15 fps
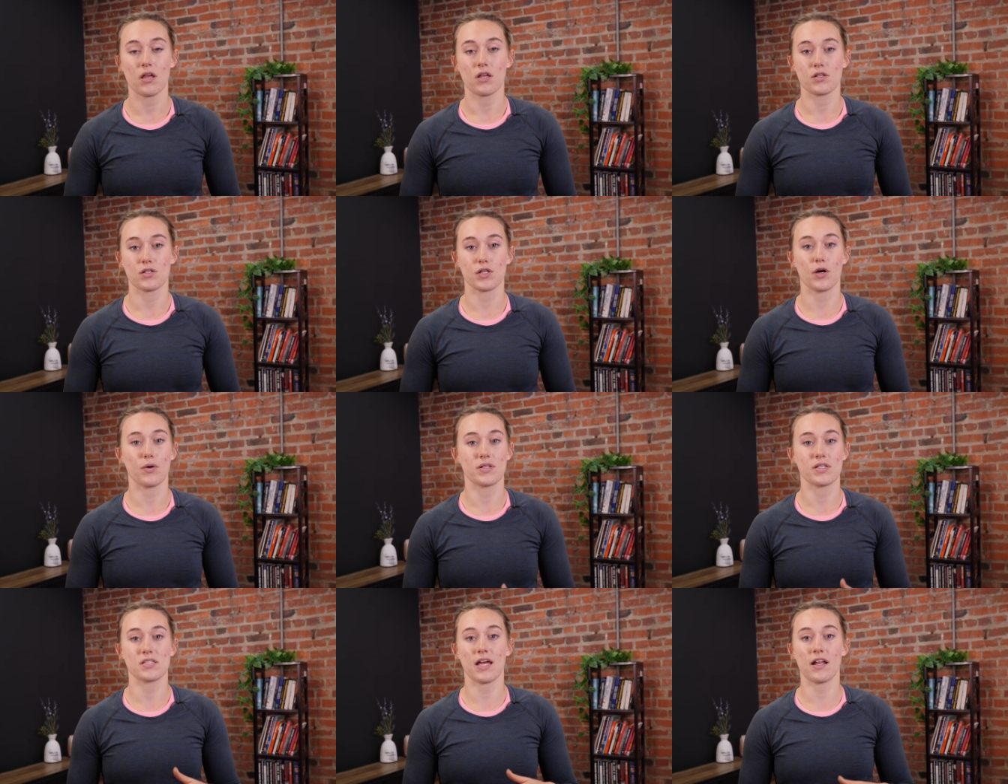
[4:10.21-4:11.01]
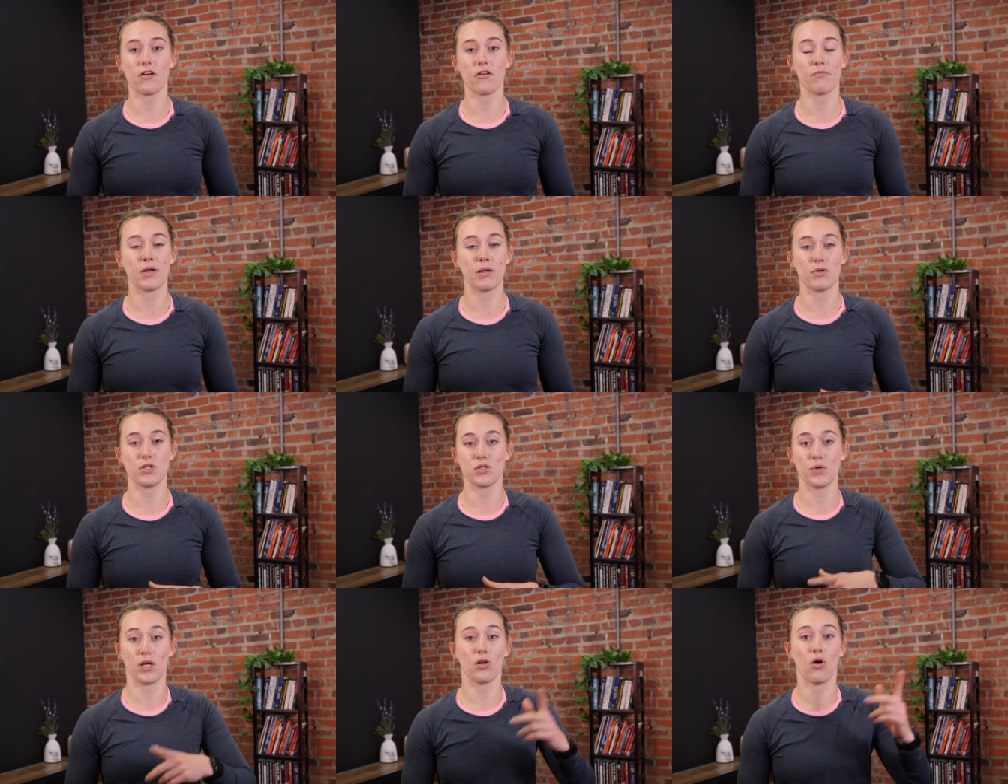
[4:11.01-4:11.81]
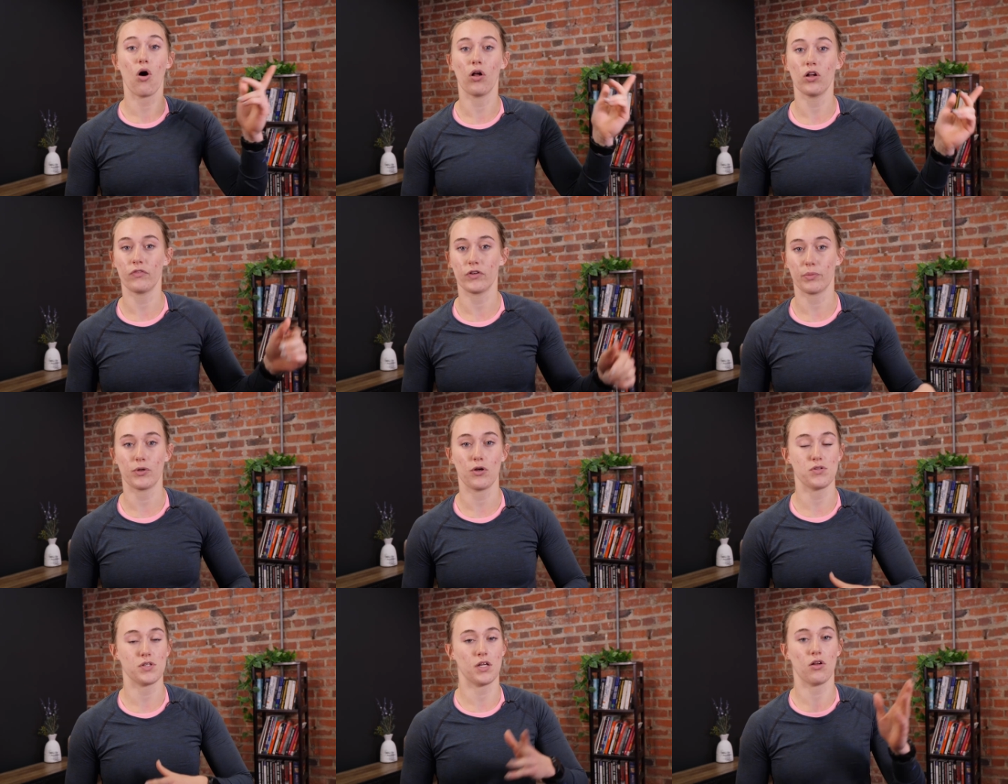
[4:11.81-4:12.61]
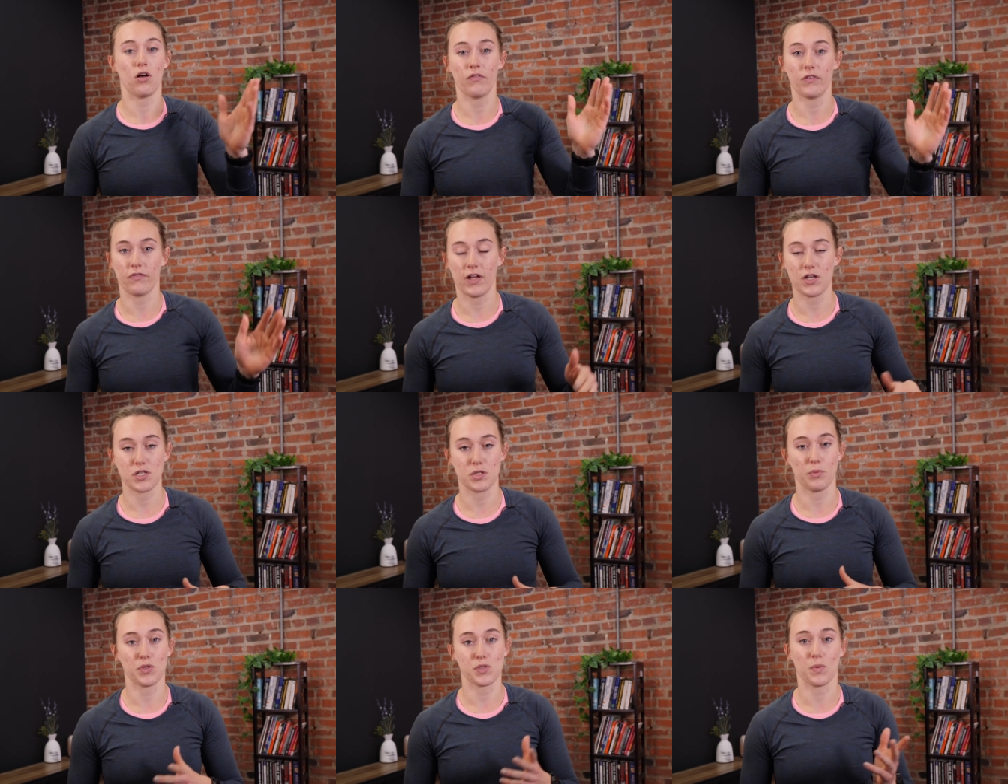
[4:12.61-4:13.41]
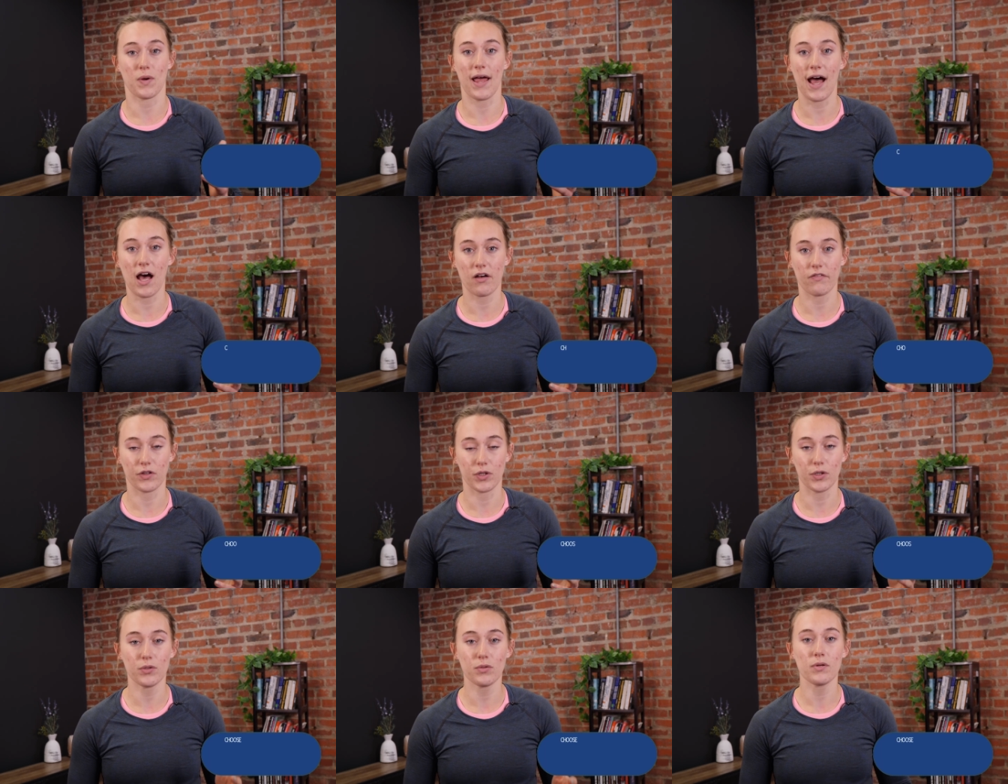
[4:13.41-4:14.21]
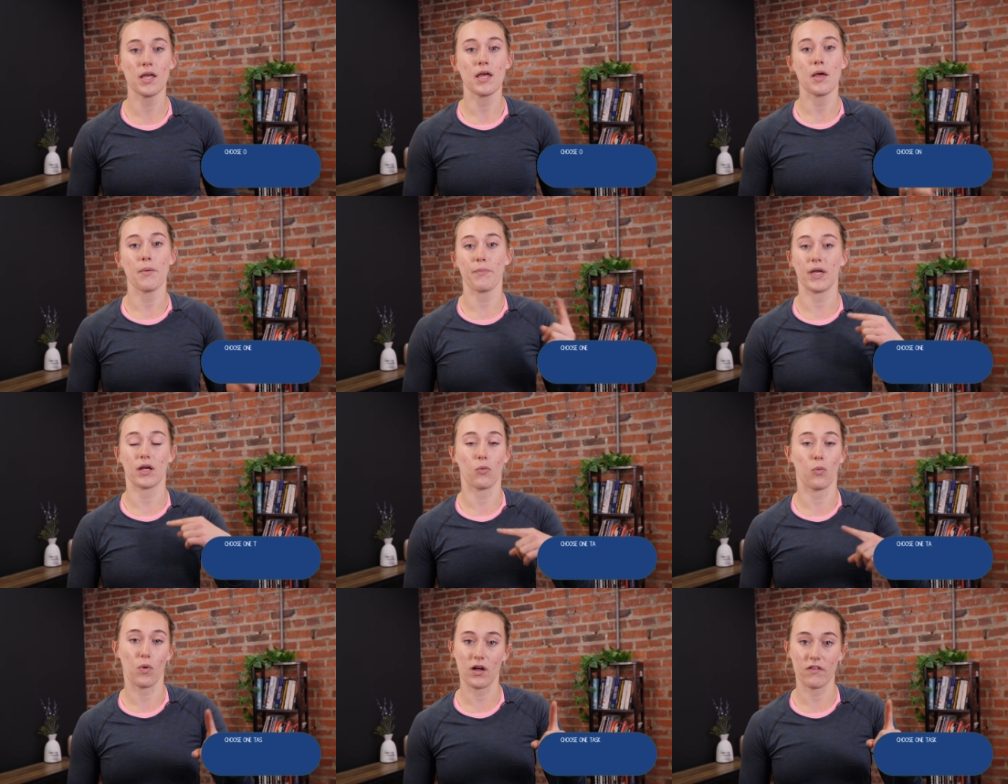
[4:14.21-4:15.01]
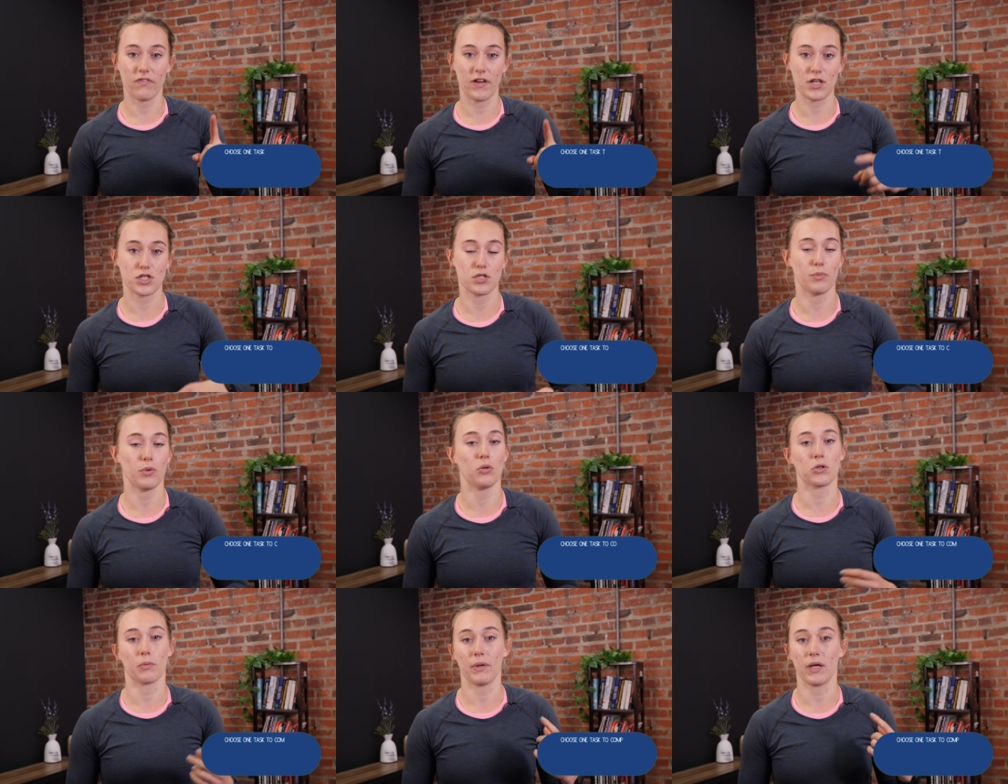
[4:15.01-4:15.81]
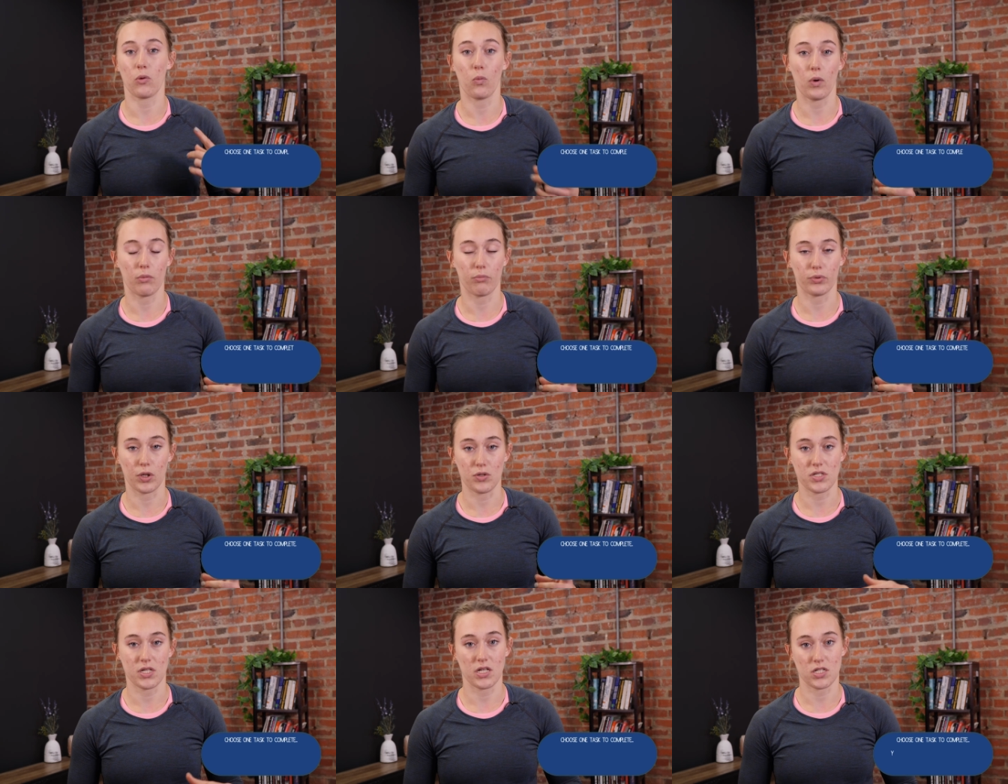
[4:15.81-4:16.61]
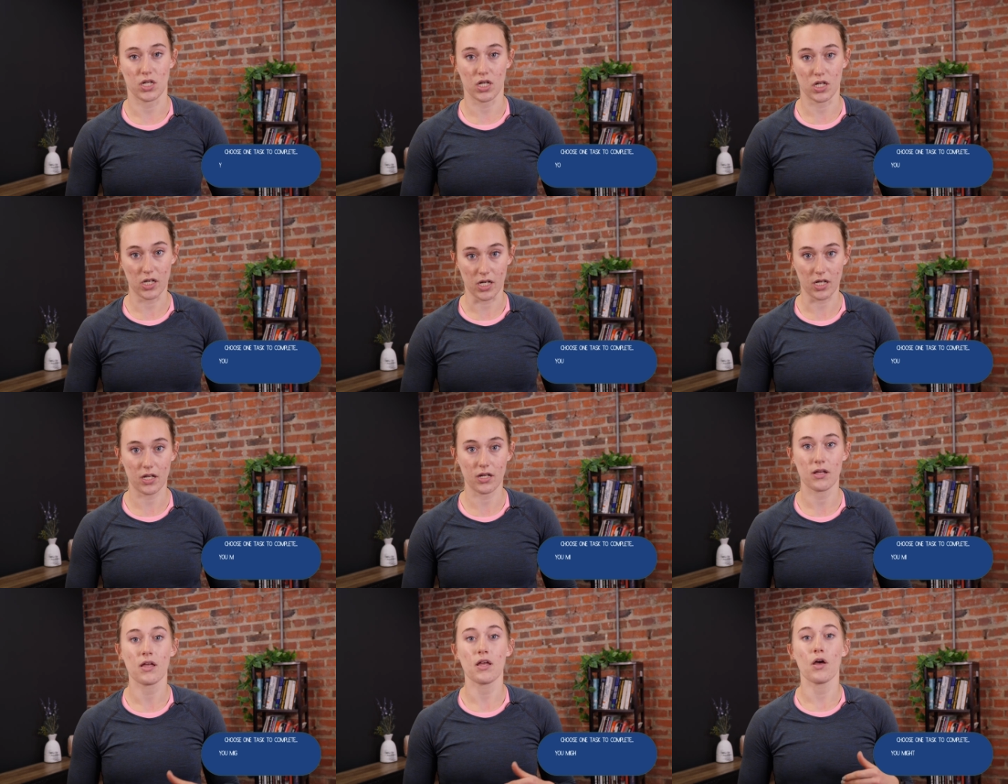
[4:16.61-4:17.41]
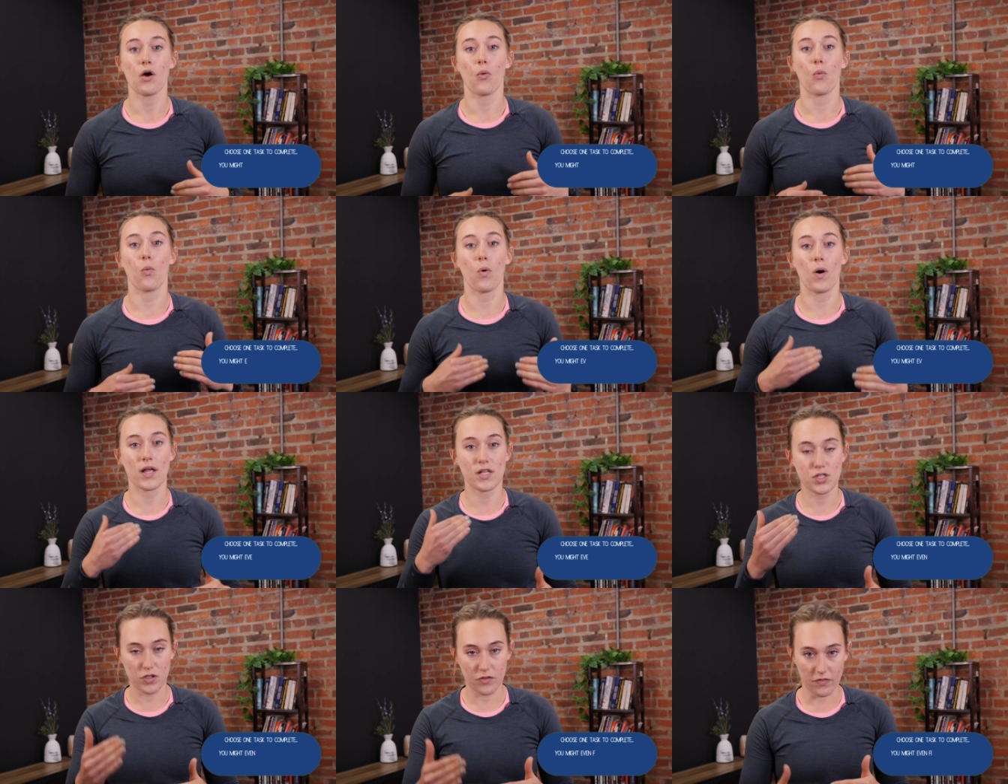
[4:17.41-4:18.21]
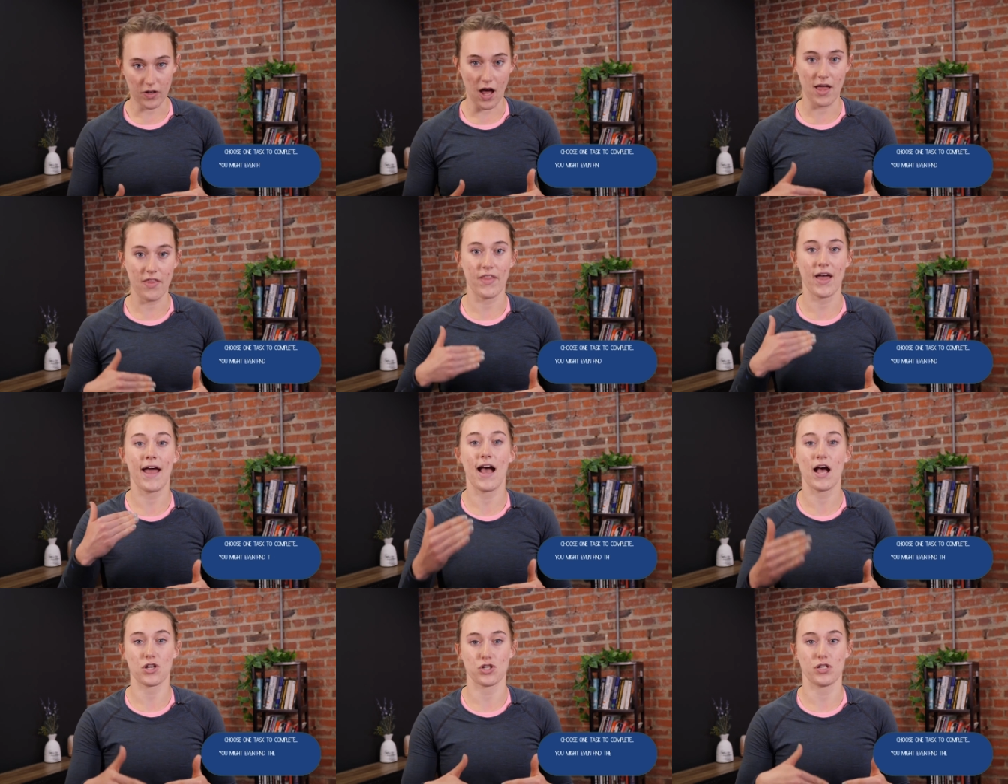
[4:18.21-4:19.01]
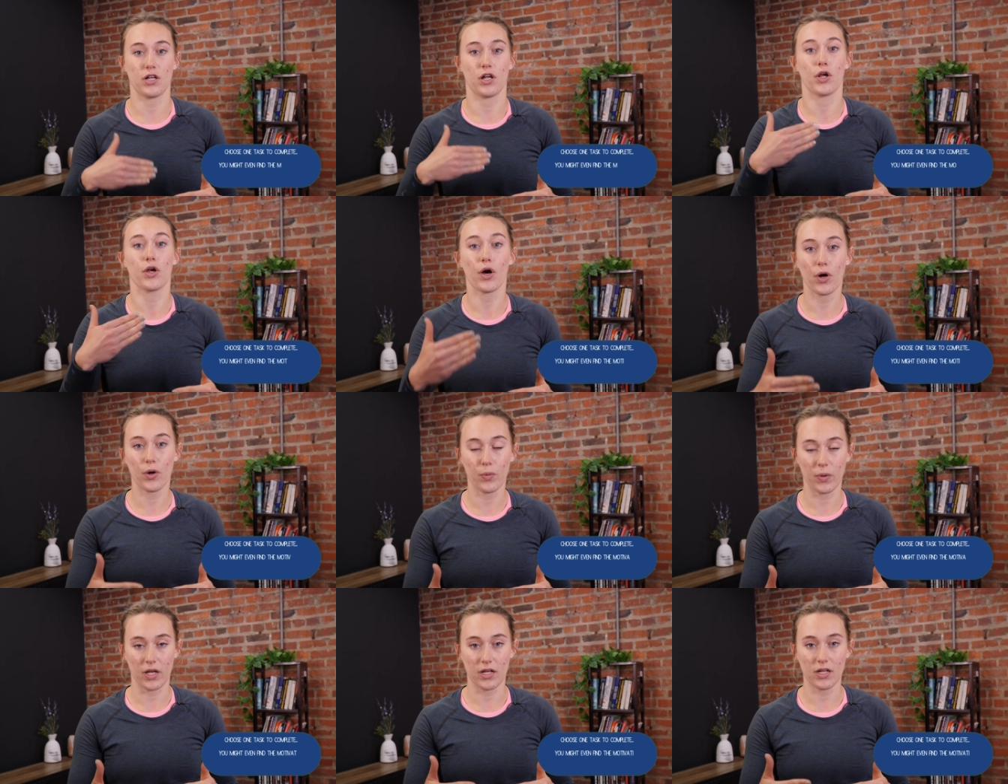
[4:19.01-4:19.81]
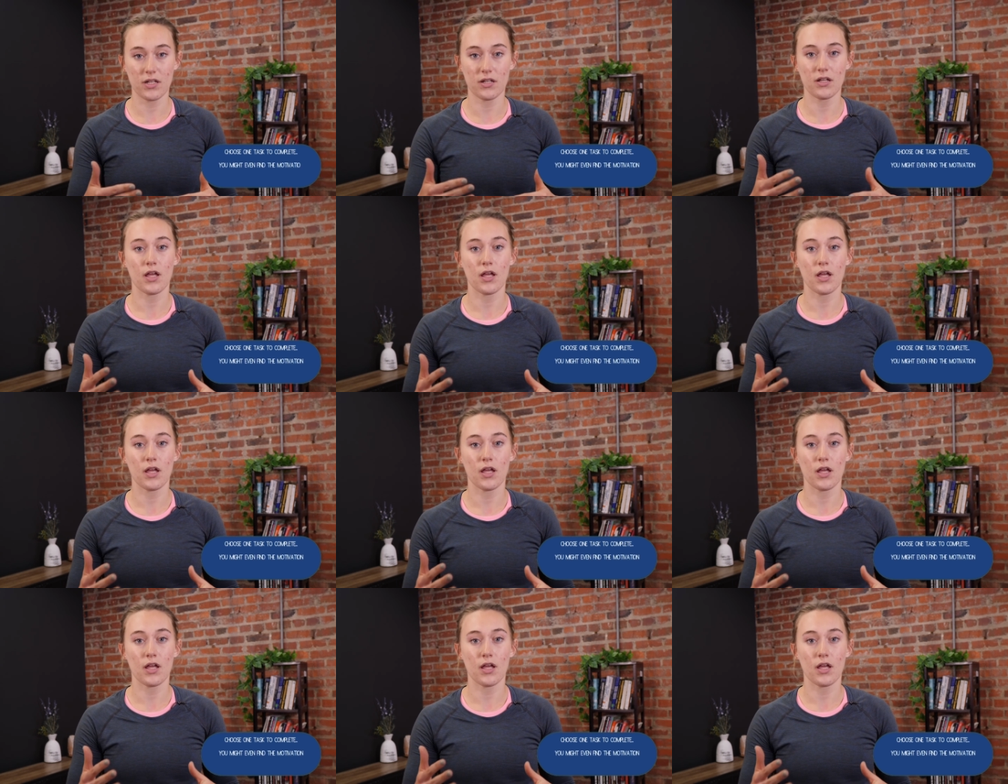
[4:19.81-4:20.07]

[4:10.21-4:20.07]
So instead of maybe doing all of your protein, all of your vegetables, what have you, pick 1 vegetable or pick 1 protein to cook. Once you've gotten that action going,